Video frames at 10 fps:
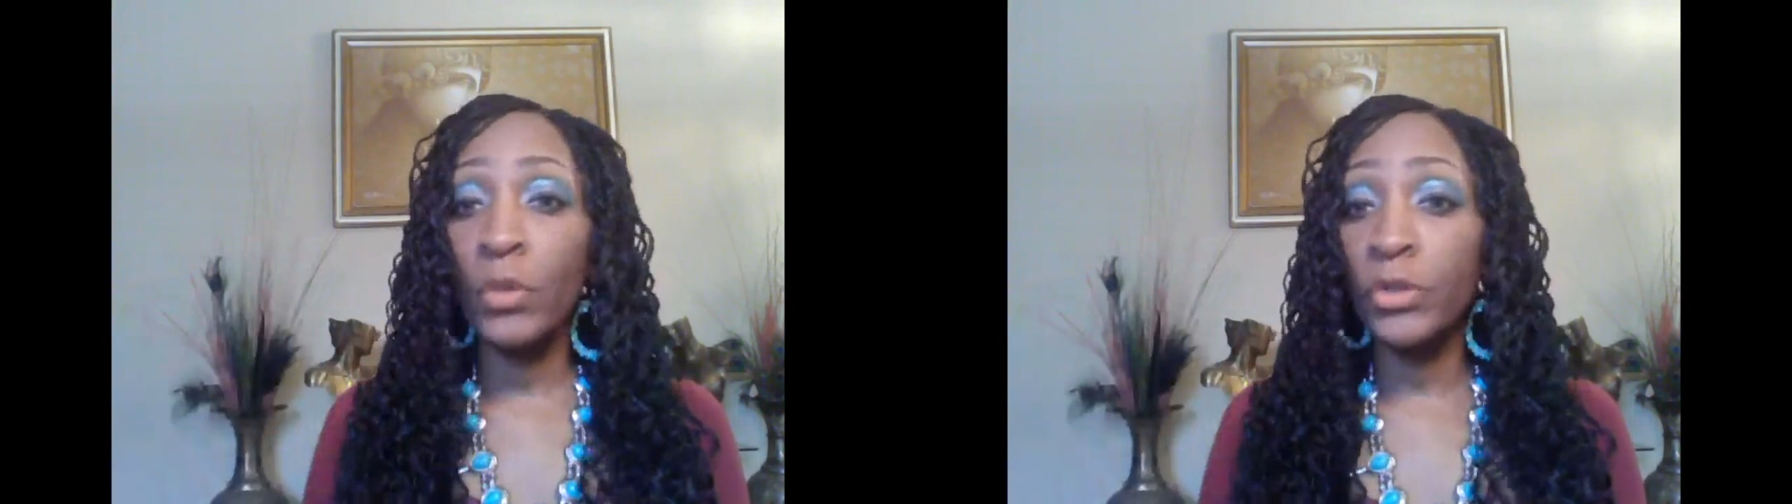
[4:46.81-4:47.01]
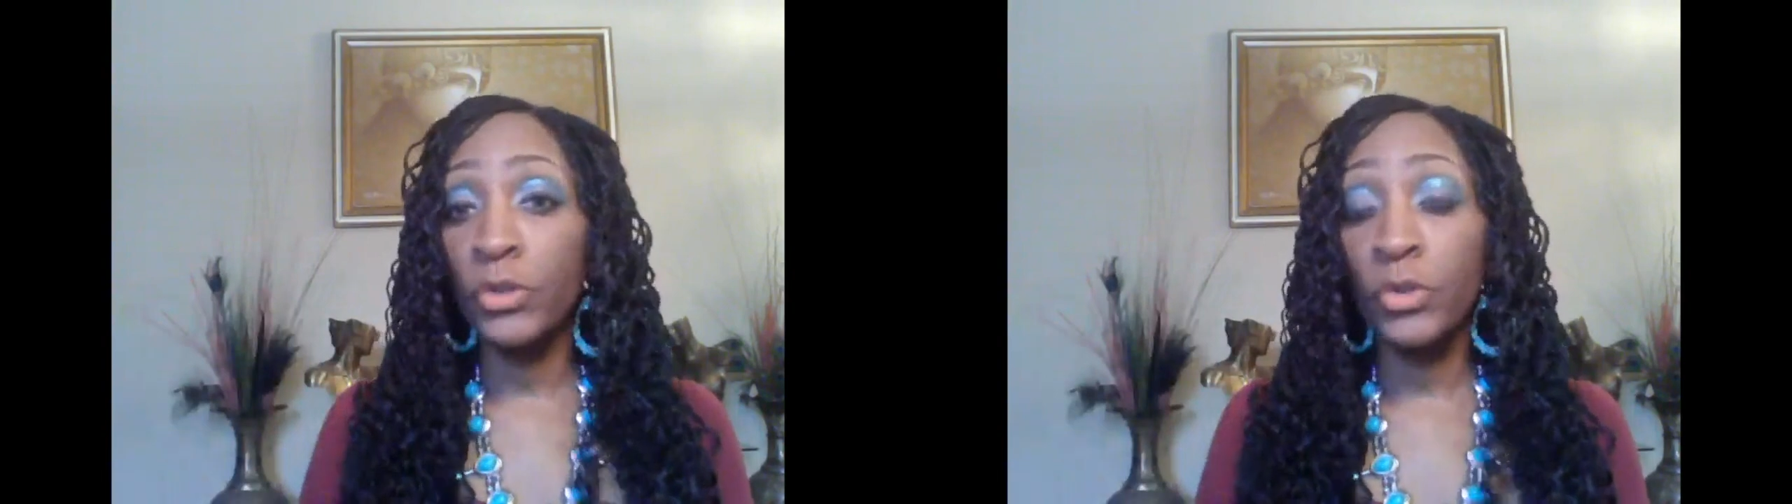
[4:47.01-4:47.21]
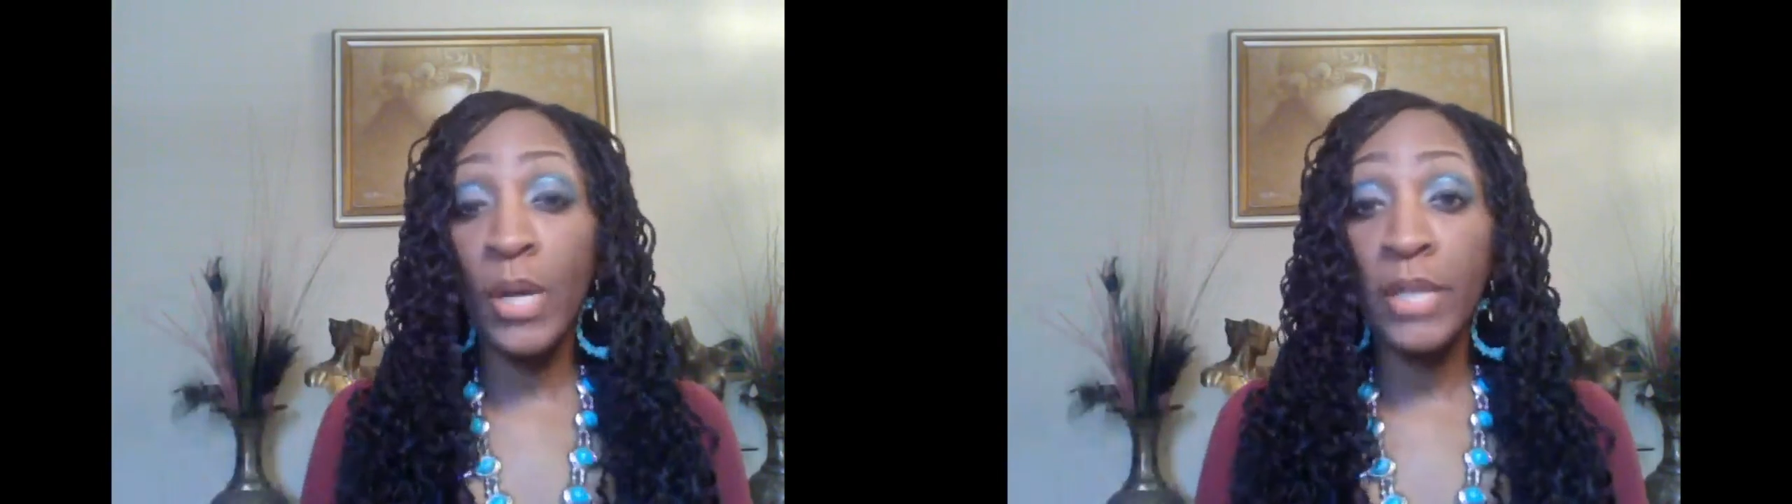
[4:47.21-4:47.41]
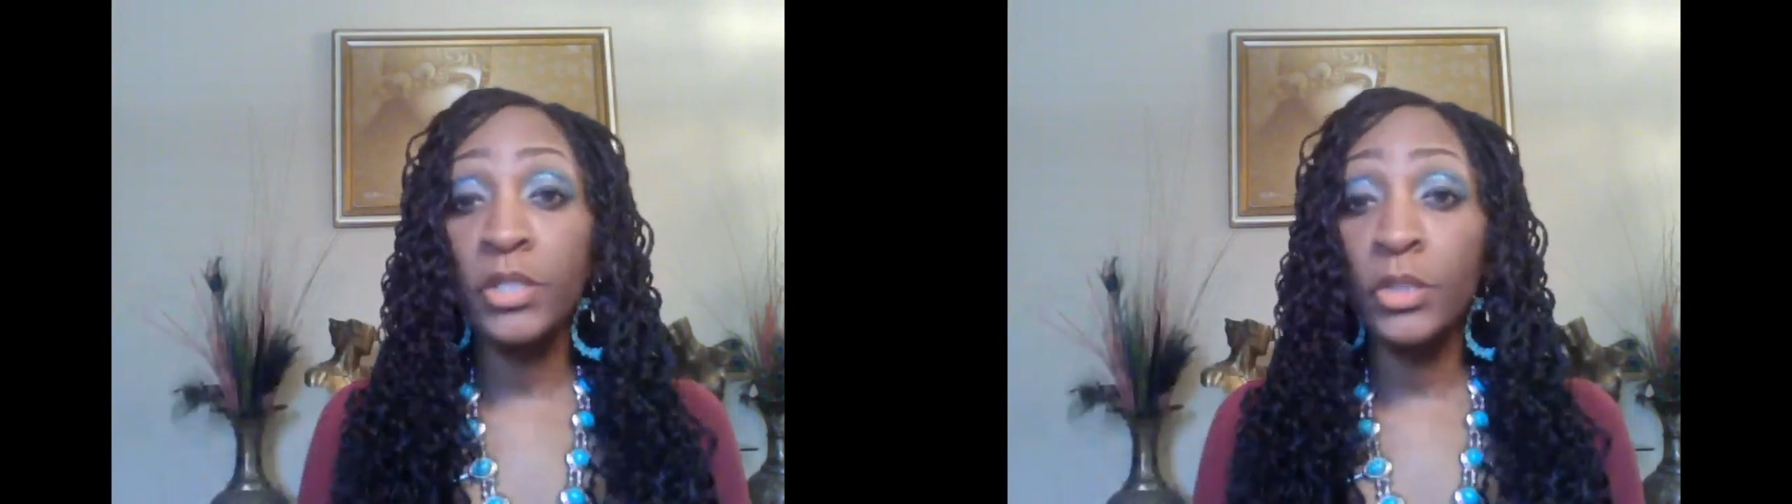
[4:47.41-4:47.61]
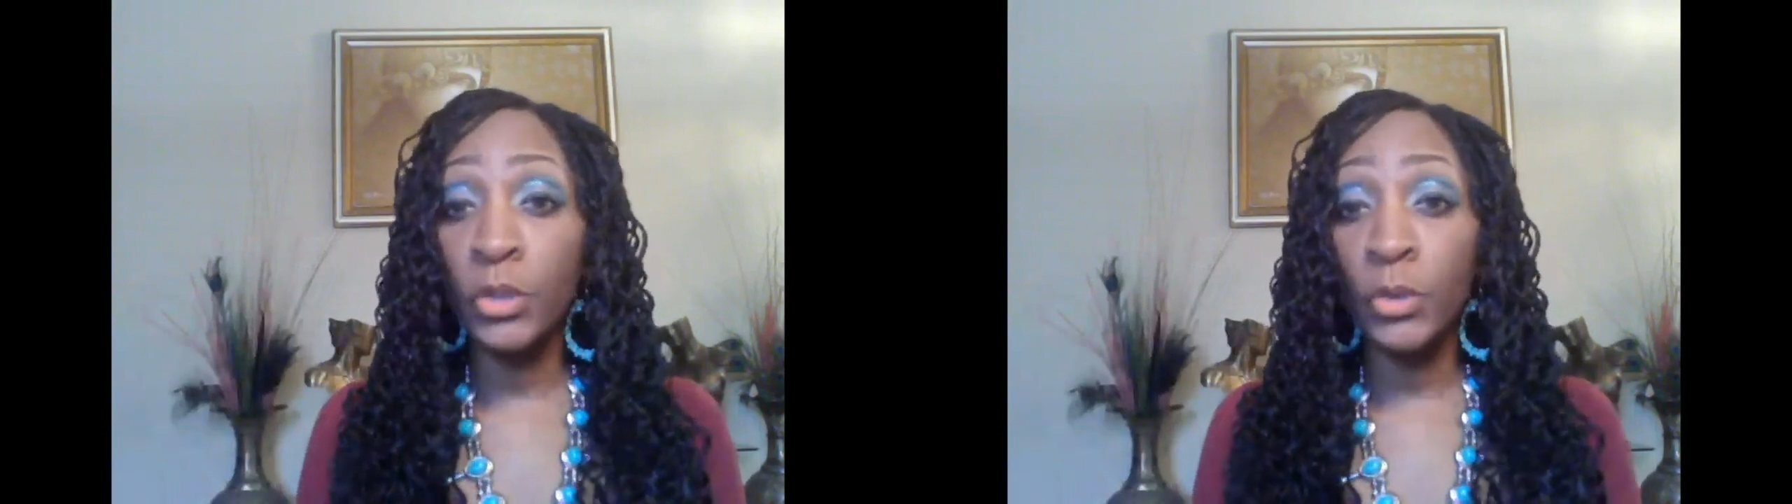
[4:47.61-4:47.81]
what you're trying
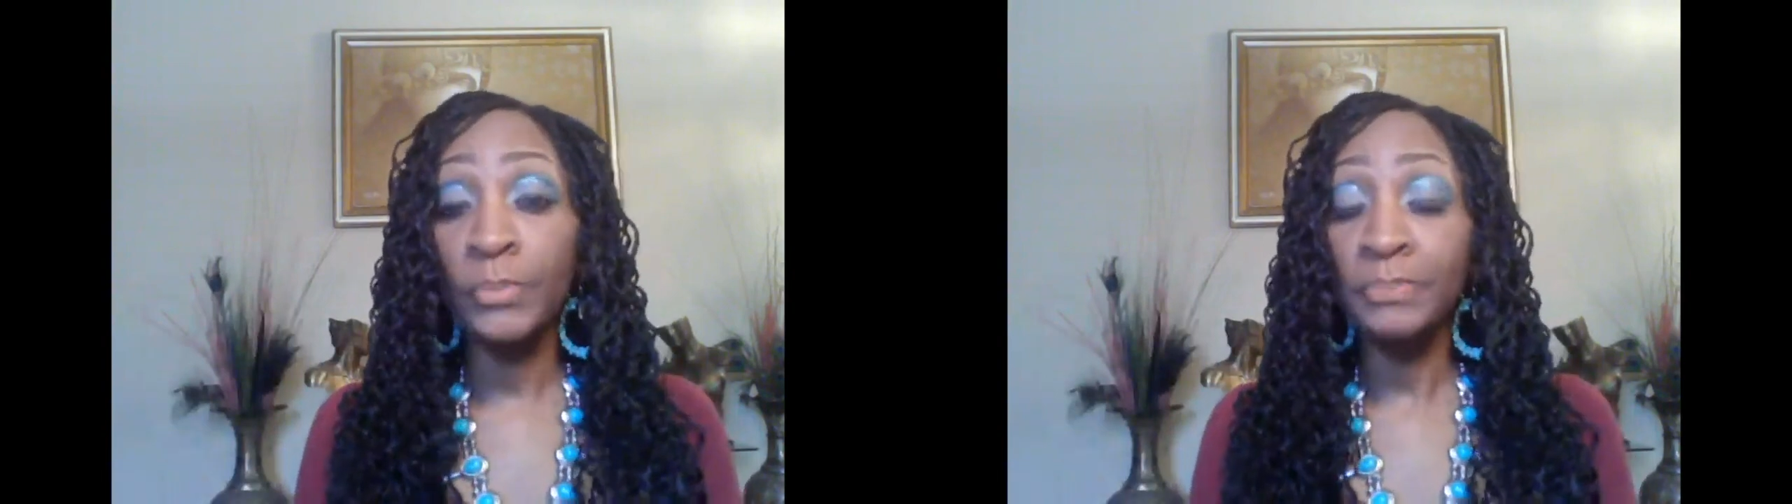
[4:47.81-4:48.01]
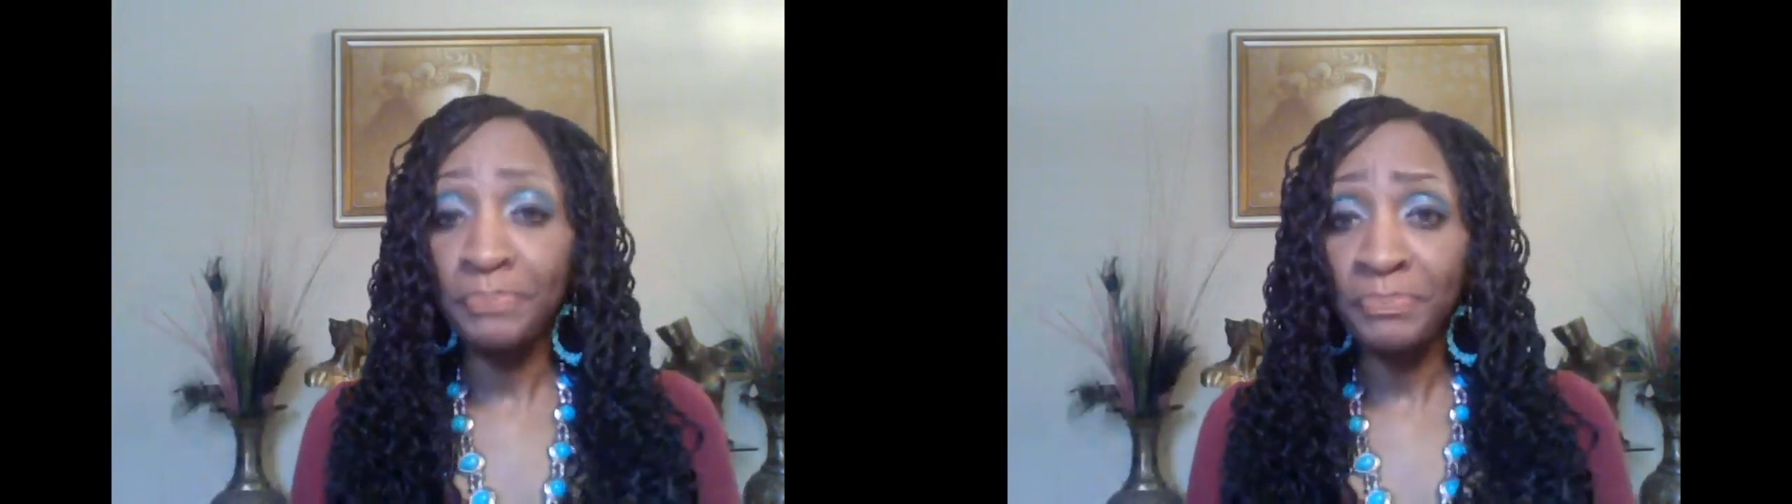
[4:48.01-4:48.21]
to do.